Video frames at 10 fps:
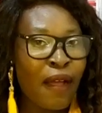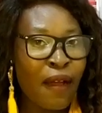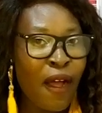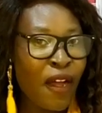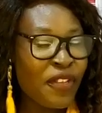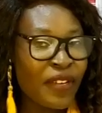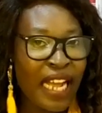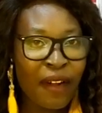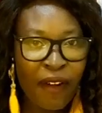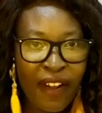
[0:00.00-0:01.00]
or you
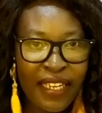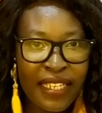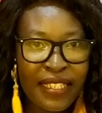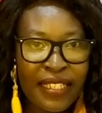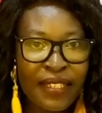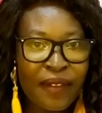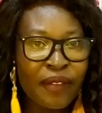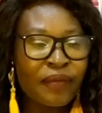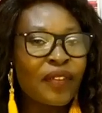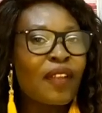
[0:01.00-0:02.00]
can call it
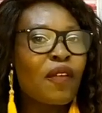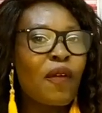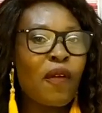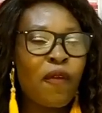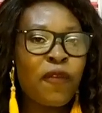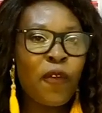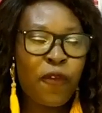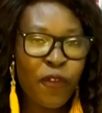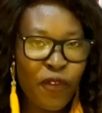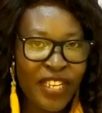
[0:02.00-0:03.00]

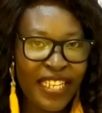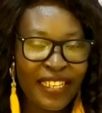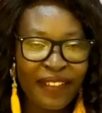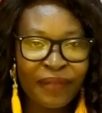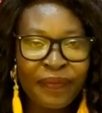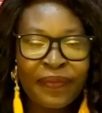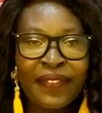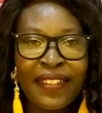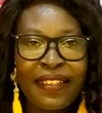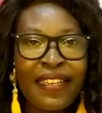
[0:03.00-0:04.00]
Fufude.
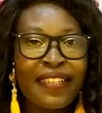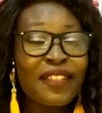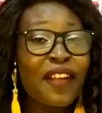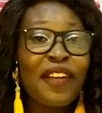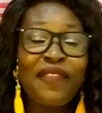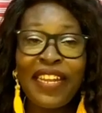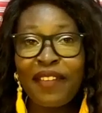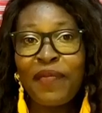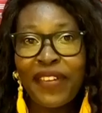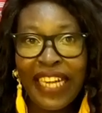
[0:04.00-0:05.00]
Sorry if I
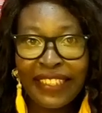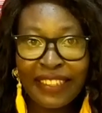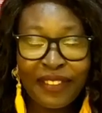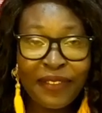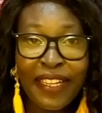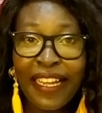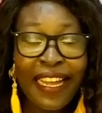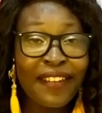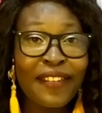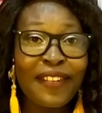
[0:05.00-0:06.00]
didn't pronounce it well.
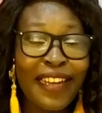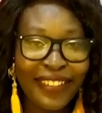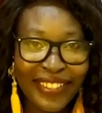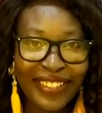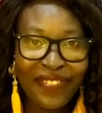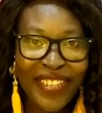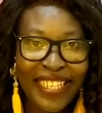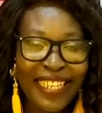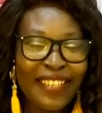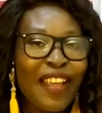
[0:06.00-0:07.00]
I don't know how to speak
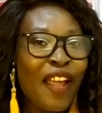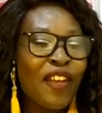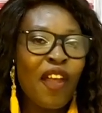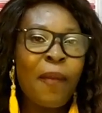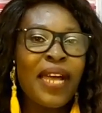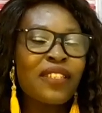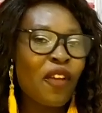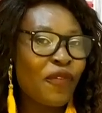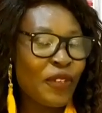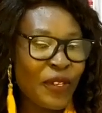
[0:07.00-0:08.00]
it. Numbers
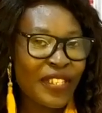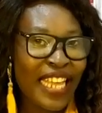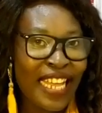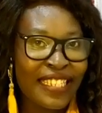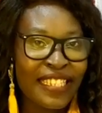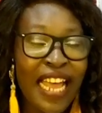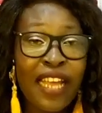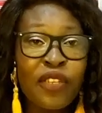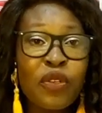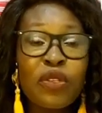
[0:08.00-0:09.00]
of users
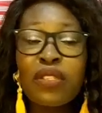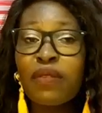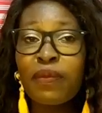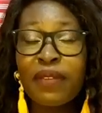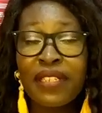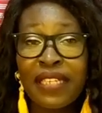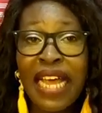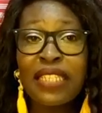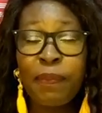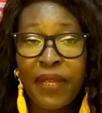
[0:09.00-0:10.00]

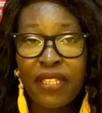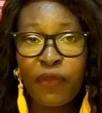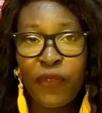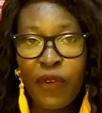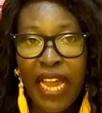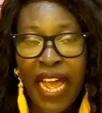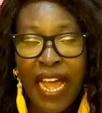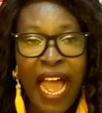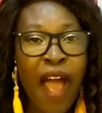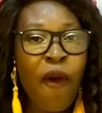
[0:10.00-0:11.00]
that speak Fula
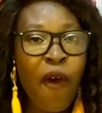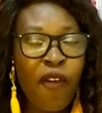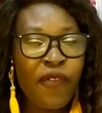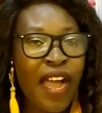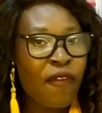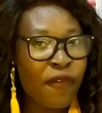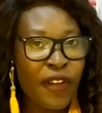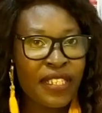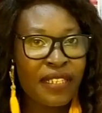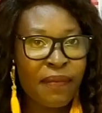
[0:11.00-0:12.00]
are over
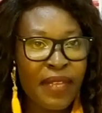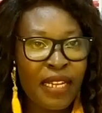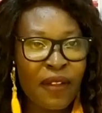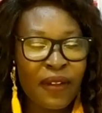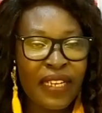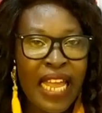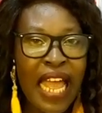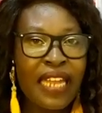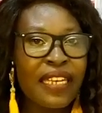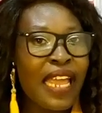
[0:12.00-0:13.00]
40 million.
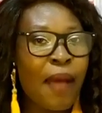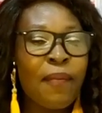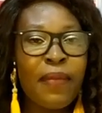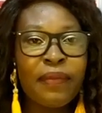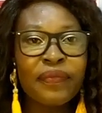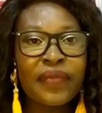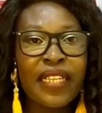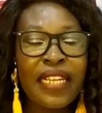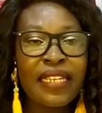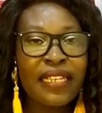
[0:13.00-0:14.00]
They
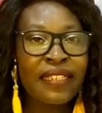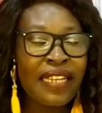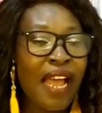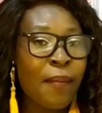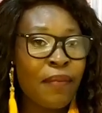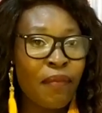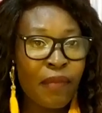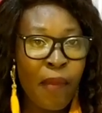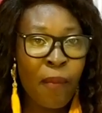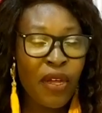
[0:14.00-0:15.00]
are
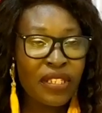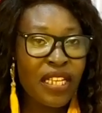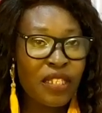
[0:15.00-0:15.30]
mostly